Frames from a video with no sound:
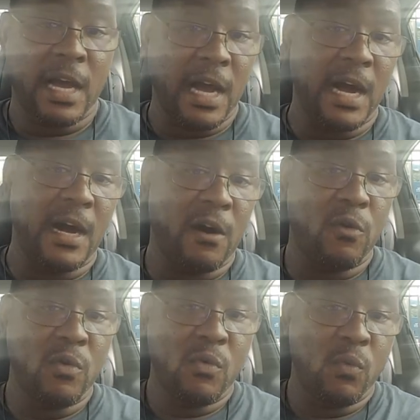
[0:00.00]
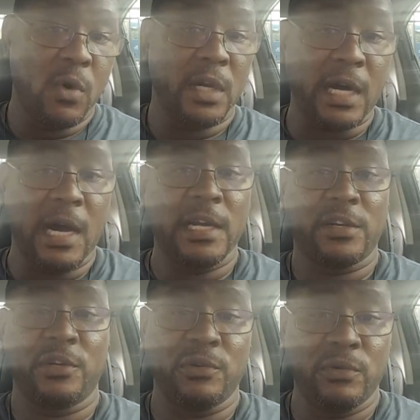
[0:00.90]
how what I
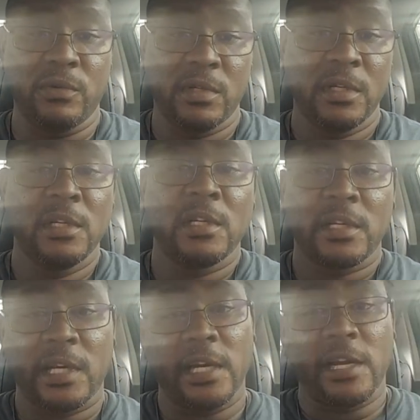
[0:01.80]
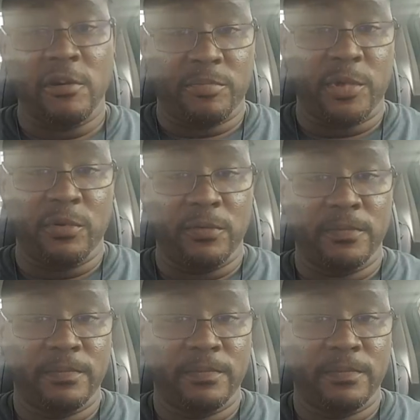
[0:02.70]
do can help you.